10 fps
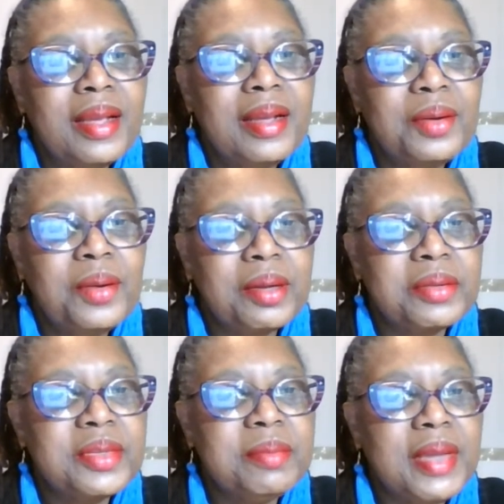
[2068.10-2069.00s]
Welcome
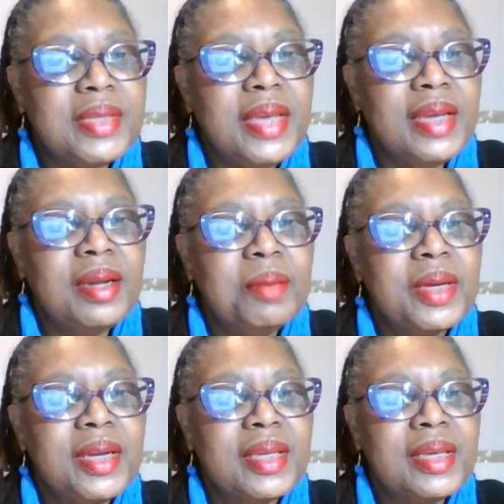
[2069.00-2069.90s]
to my channel. I'm
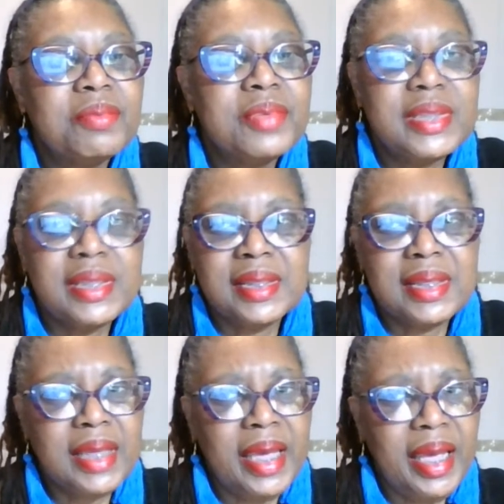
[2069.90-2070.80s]
gonna keep resisting.
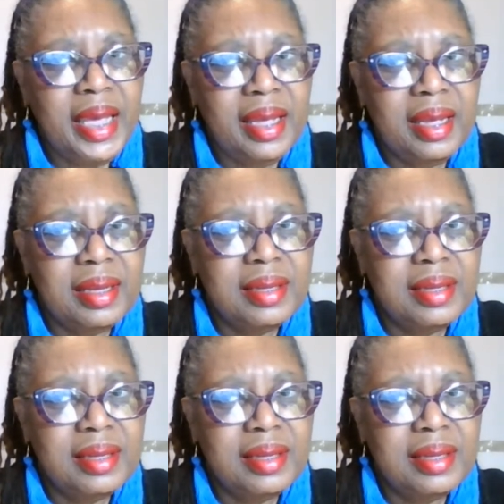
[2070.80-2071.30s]
Yeah,